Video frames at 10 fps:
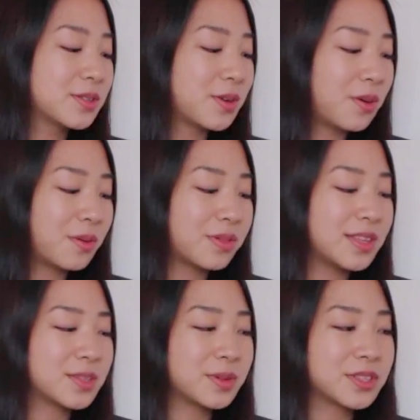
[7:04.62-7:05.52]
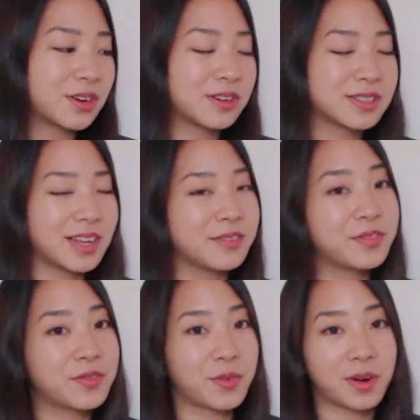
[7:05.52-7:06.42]
So these ones are safe
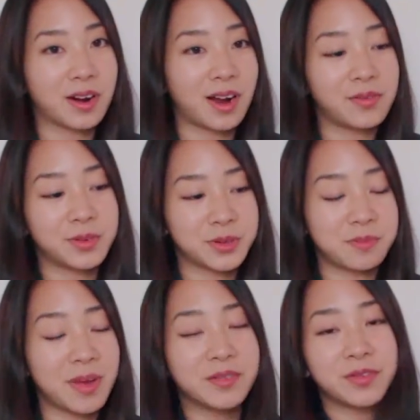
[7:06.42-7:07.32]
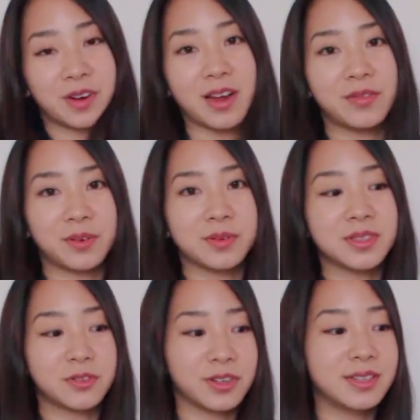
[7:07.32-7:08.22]
for iPhones, or meant for iPhone
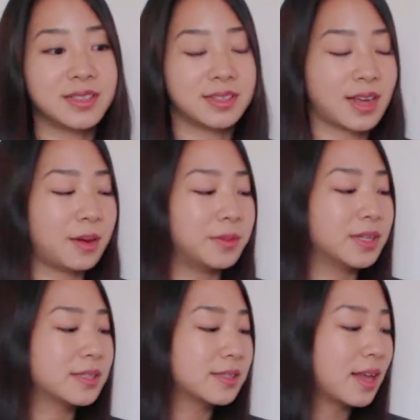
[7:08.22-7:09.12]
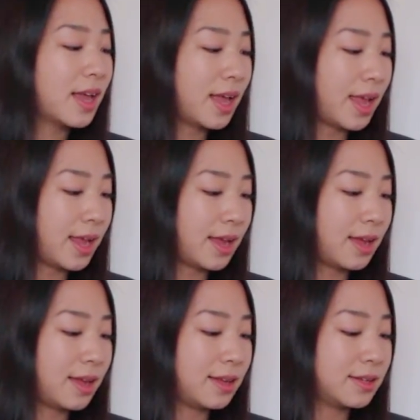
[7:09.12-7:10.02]
screens and tablets.
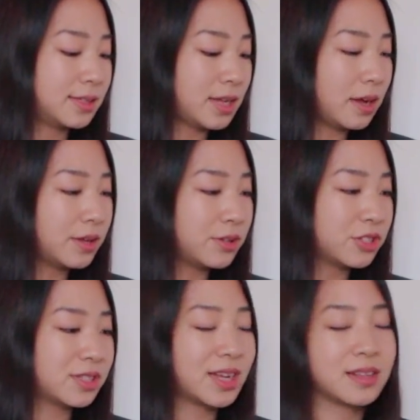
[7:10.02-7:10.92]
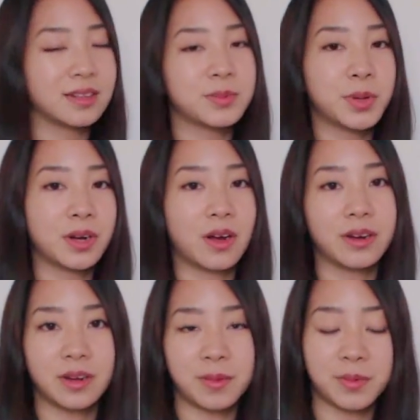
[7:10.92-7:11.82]
And yeah, you just take this, put it on
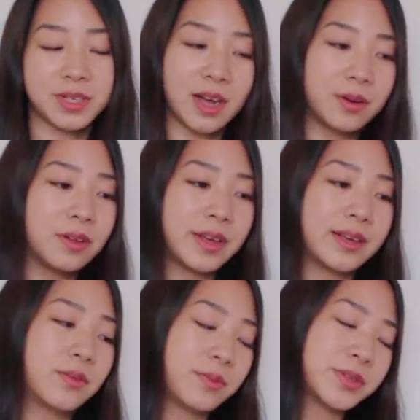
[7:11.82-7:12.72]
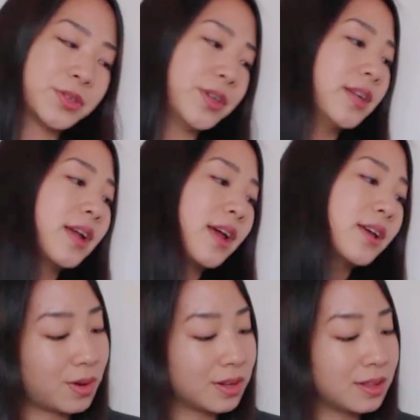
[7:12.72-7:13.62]
a paper towel, and wipe the screen.
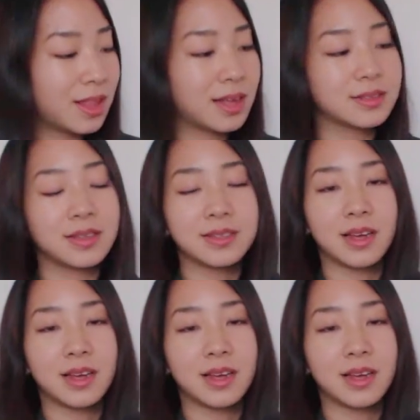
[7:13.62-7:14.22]
One of the last things